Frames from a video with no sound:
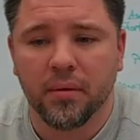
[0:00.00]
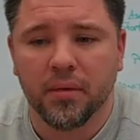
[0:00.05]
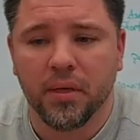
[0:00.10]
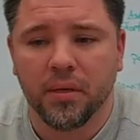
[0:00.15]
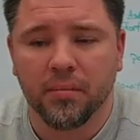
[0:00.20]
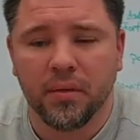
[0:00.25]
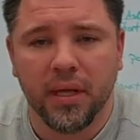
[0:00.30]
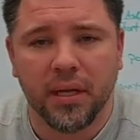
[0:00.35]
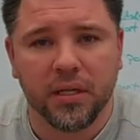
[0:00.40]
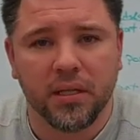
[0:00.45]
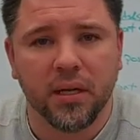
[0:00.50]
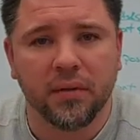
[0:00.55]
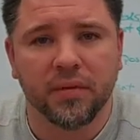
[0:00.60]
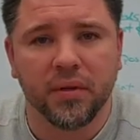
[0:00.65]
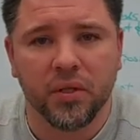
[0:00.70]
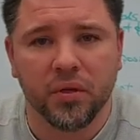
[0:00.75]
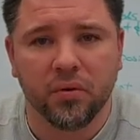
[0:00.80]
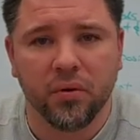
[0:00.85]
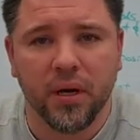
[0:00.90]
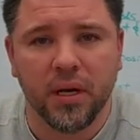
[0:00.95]
Some of that stuff
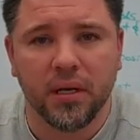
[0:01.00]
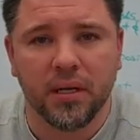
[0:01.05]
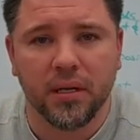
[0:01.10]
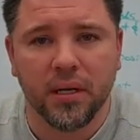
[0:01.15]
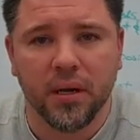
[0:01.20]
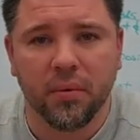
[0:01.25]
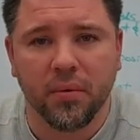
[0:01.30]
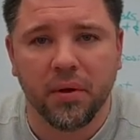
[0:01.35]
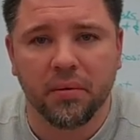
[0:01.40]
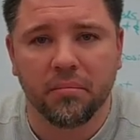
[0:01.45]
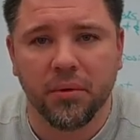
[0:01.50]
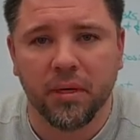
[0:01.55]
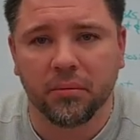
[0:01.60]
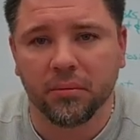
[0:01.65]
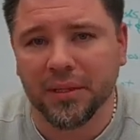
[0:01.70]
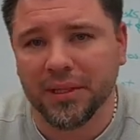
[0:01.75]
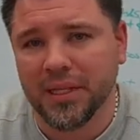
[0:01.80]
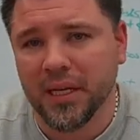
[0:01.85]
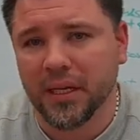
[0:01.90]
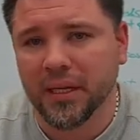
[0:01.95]
is great. I want to be
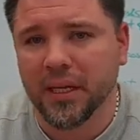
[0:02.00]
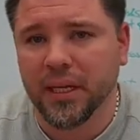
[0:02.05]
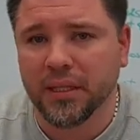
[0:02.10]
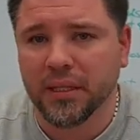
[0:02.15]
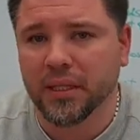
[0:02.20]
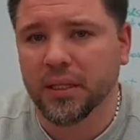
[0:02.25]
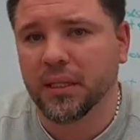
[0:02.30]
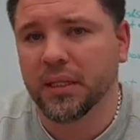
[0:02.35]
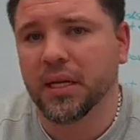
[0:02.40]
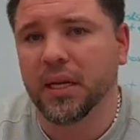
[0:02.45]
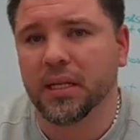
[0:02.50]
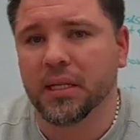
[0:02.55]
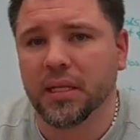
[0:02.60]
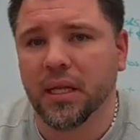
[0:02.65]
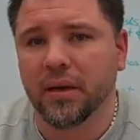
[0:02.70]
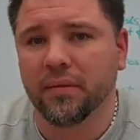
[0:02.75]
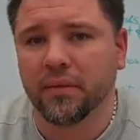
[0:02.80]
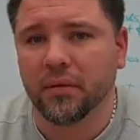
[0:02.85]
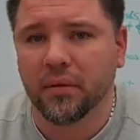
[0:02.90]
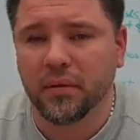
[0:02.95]
able to take that to the next
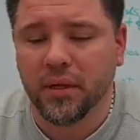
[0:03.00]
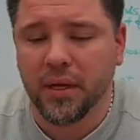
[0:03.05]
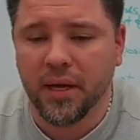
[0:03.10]
level.